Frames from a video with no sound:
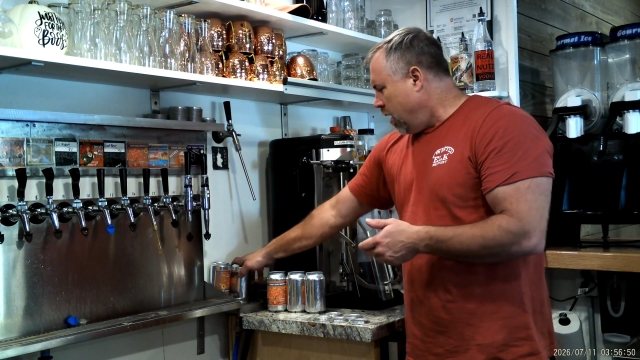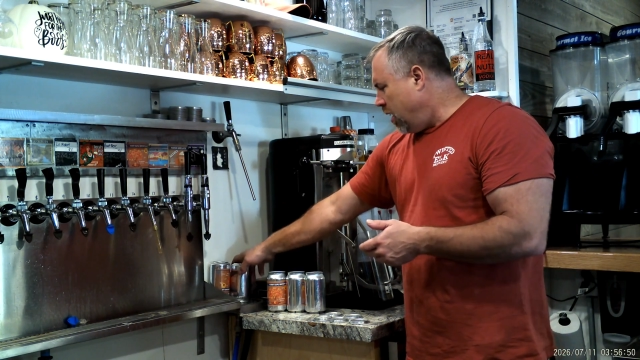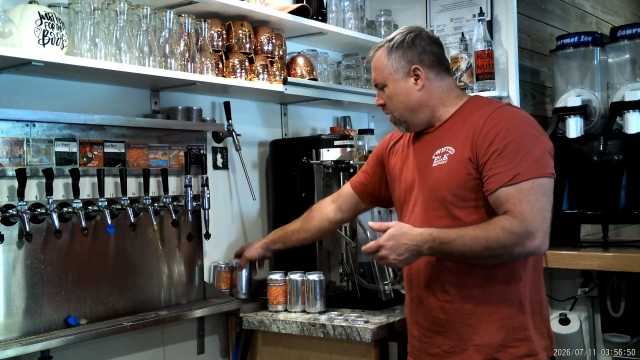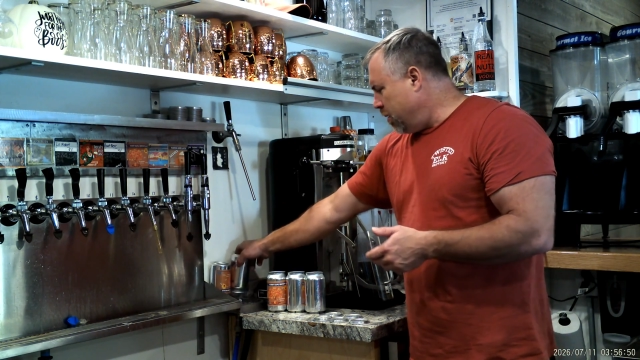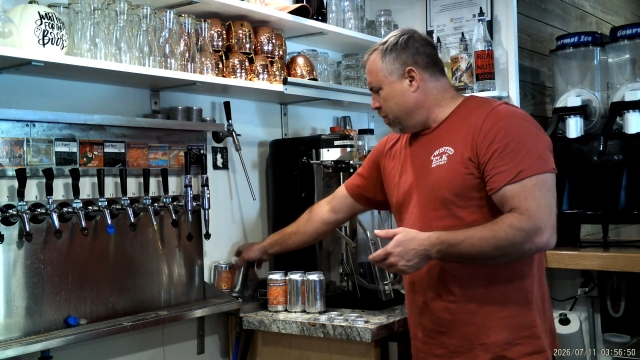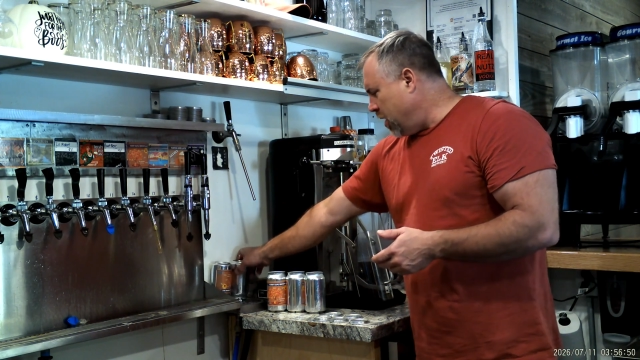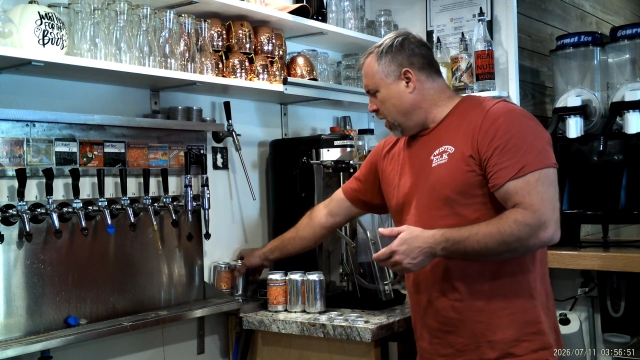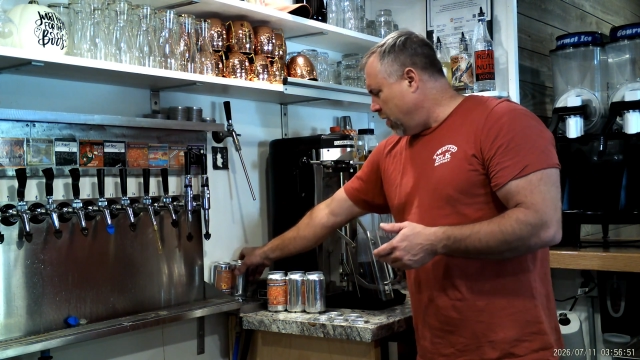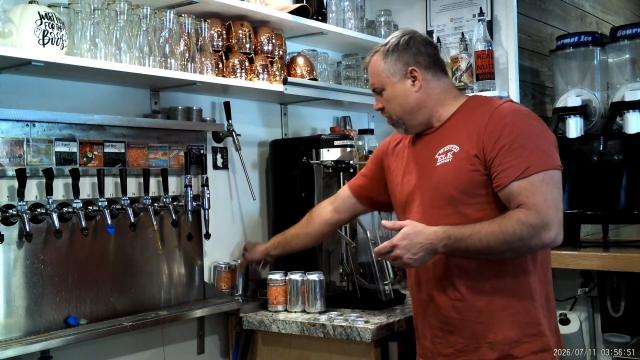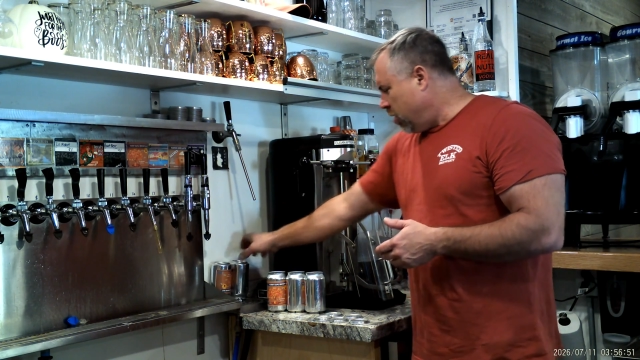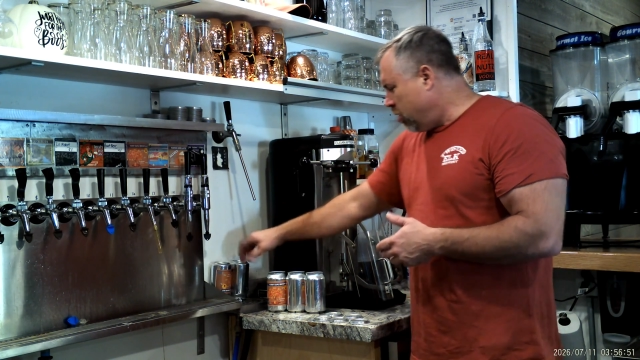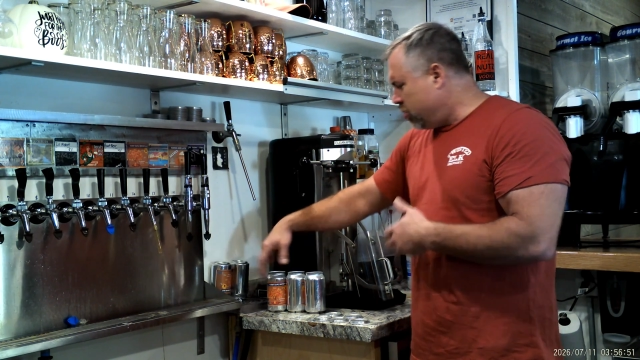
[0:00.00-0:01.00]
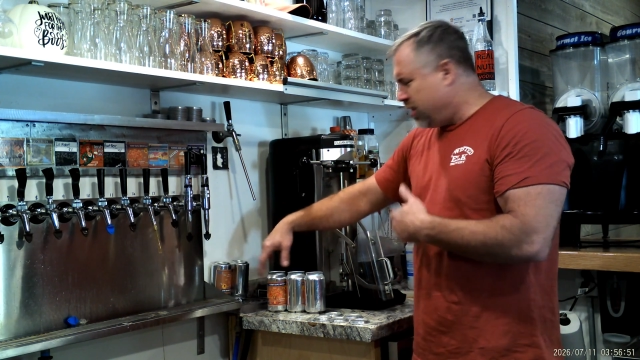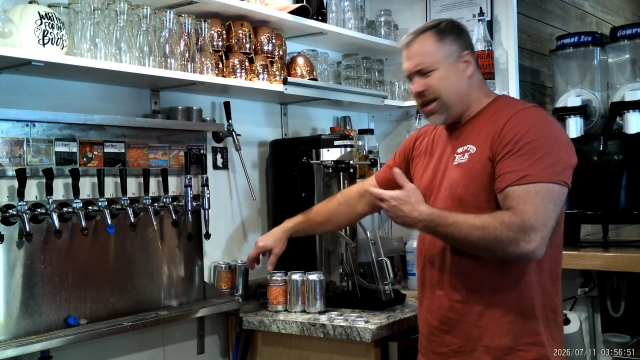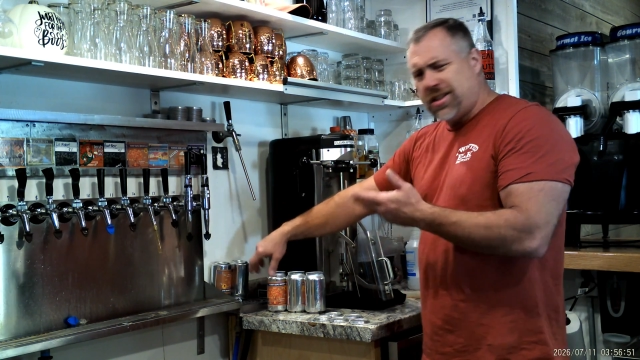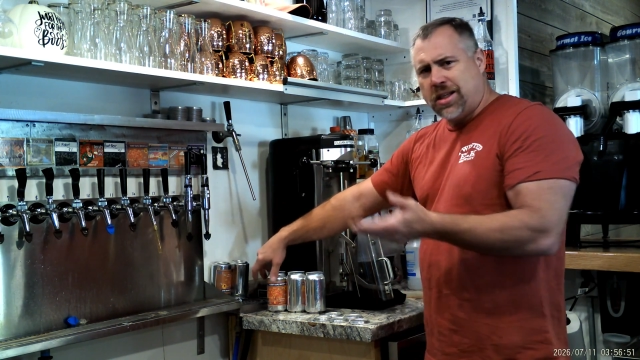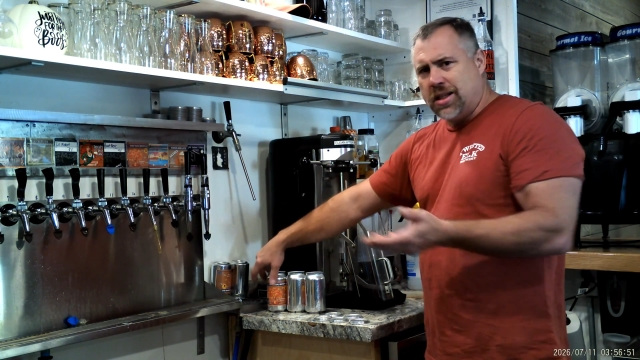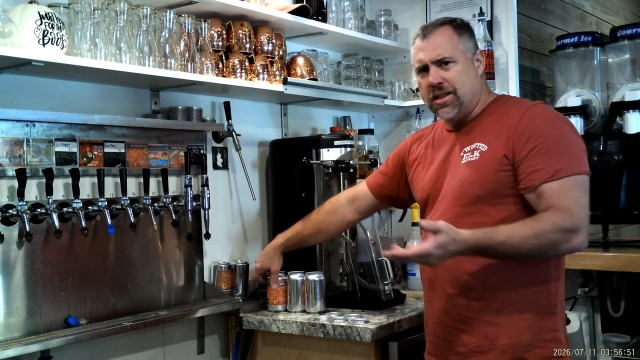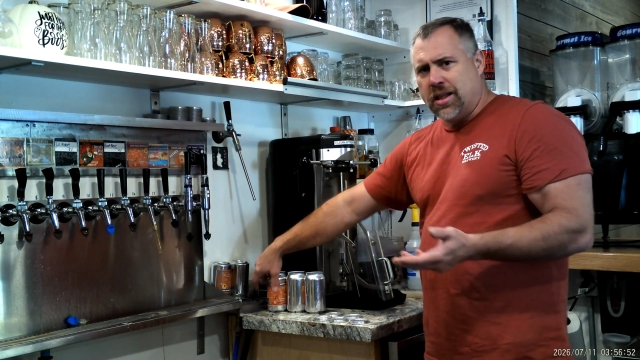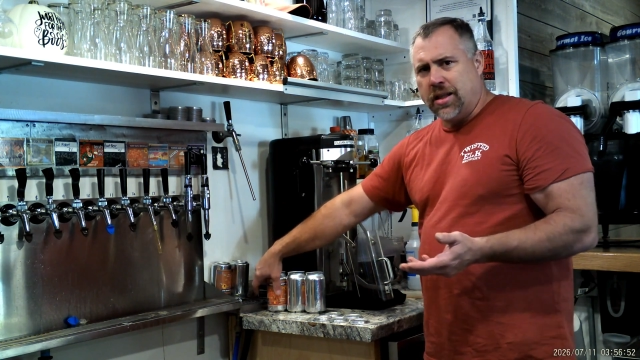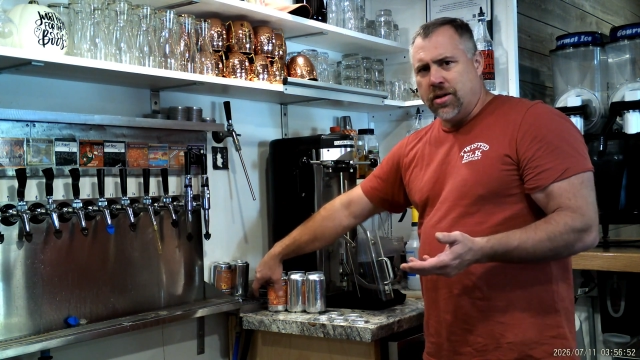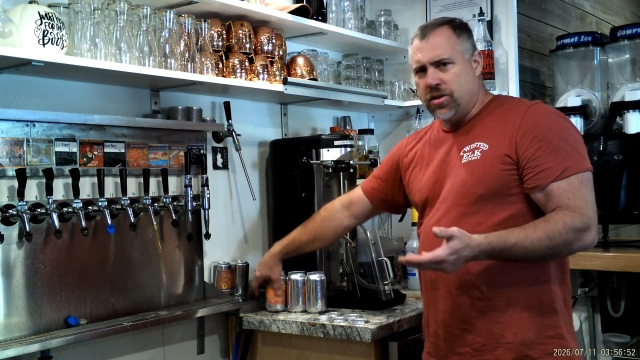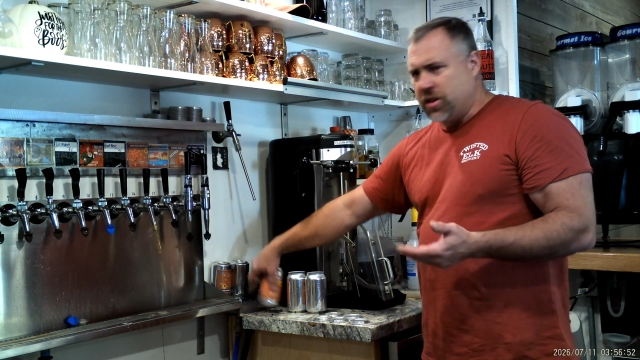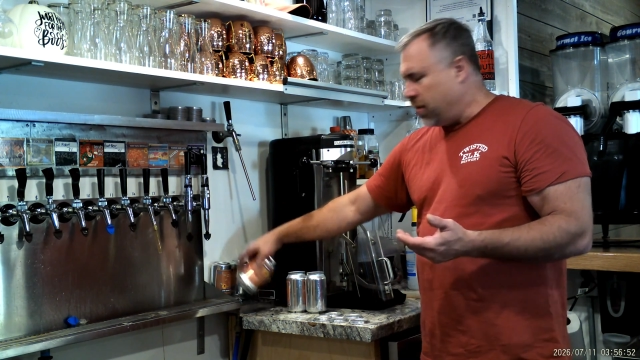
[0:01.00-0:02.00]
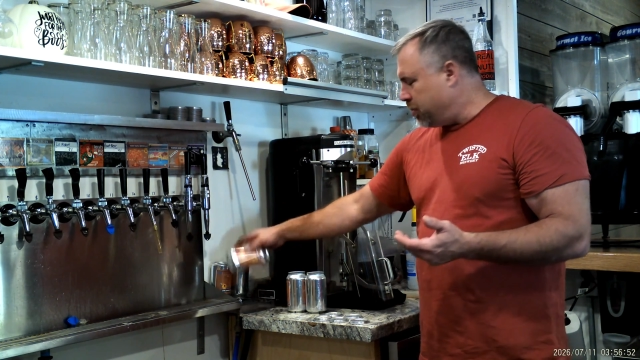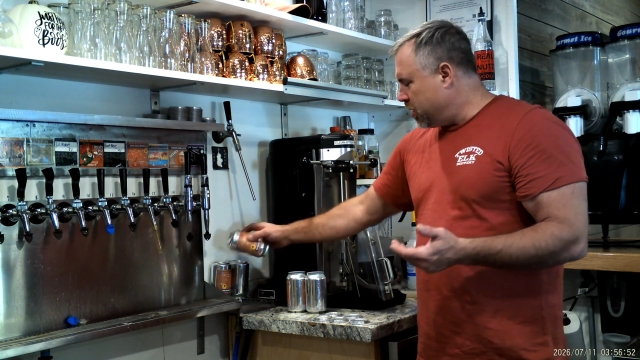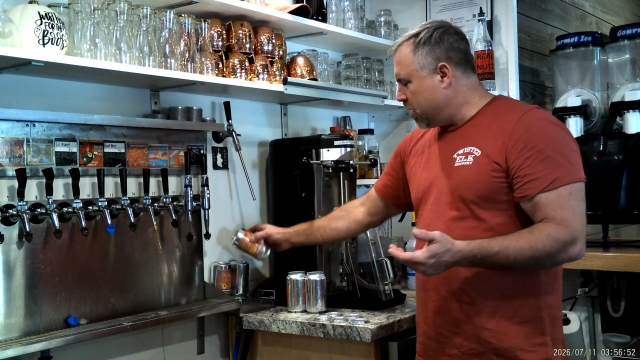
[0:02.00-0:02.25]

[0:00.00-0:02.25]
I'm thinking if a little dust gets in there or something,